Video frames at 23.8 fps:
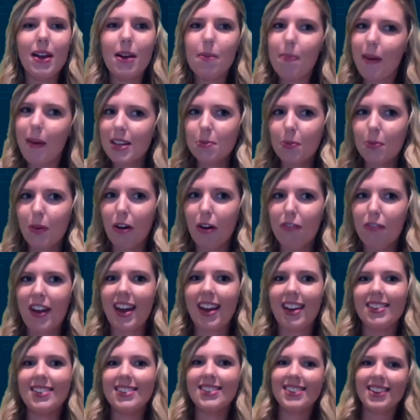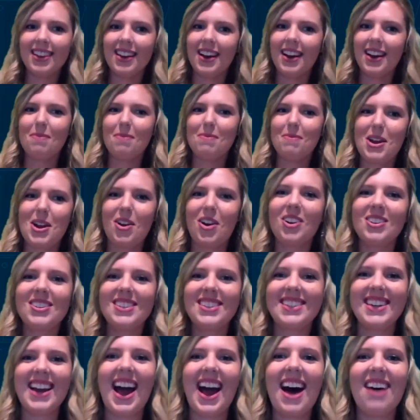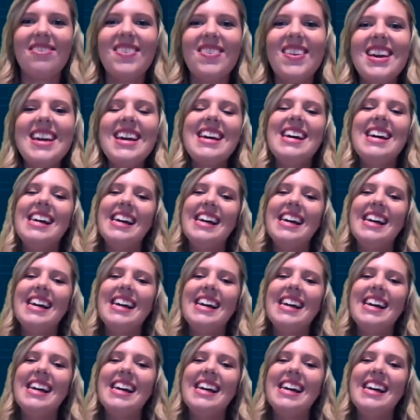big baseball fans um, here on staff.